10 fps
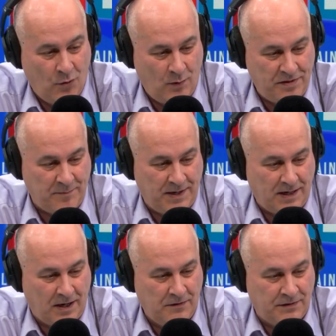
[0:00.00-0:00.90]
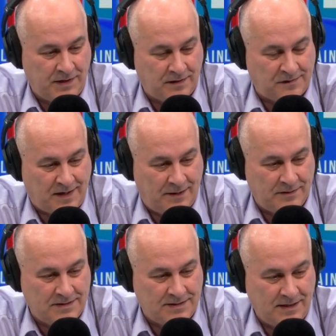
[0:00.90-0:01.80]
with me over the next hour
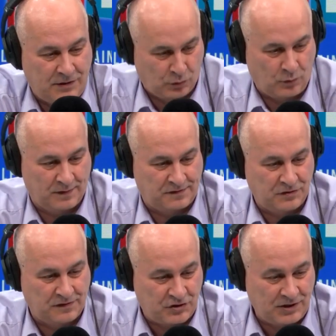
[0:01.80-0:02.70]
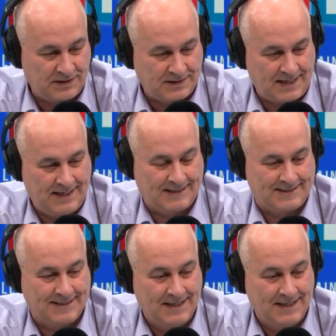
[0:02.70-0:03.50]
to take your questions. Gillian Keegan,